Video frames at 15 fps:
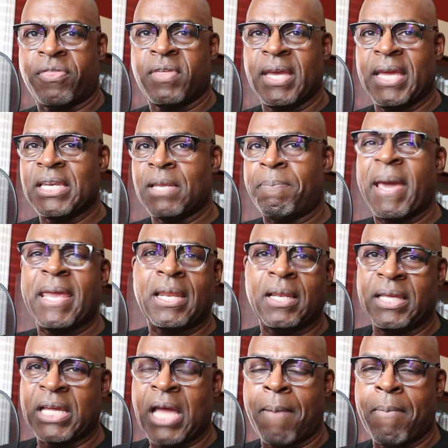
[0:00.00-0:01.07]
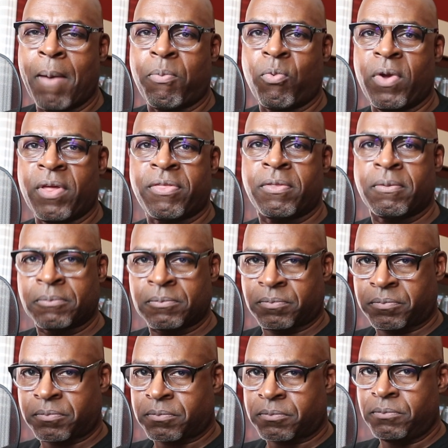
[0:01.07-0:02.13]
independently come up with
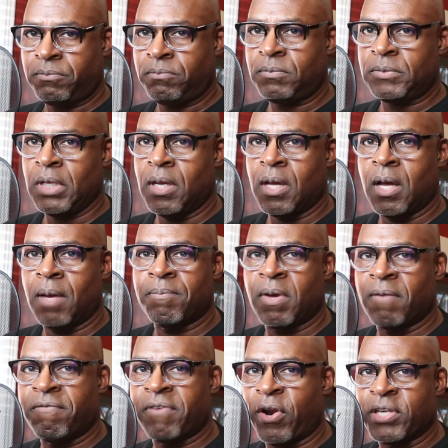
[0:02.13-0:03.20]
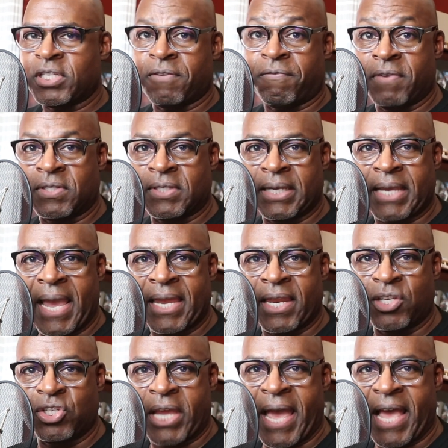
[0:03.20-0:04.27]
a very
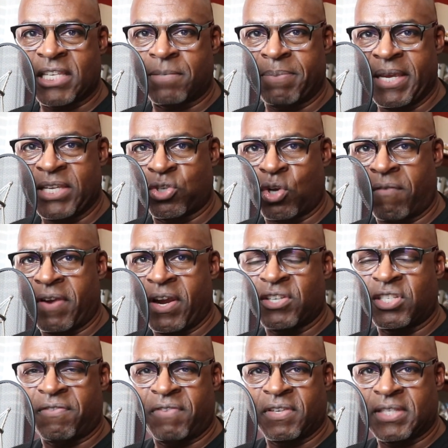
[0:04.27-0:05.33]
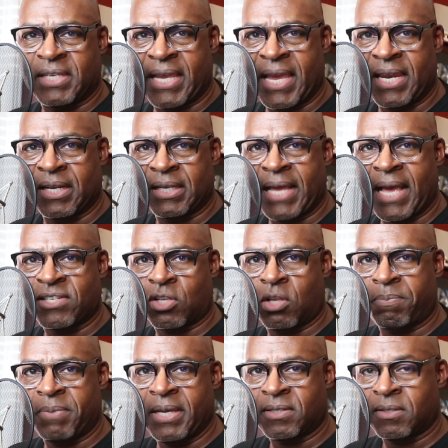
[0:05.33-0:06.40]
sophisticated jazz piece or a very sophisticated classical
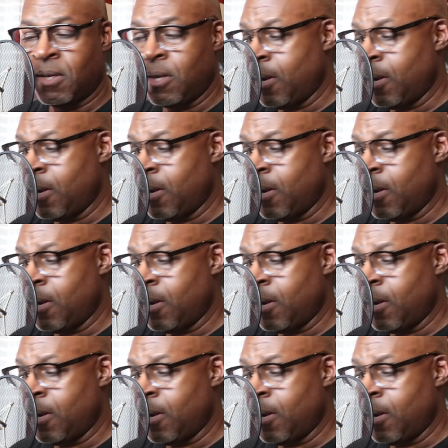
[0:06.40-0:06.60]
piece.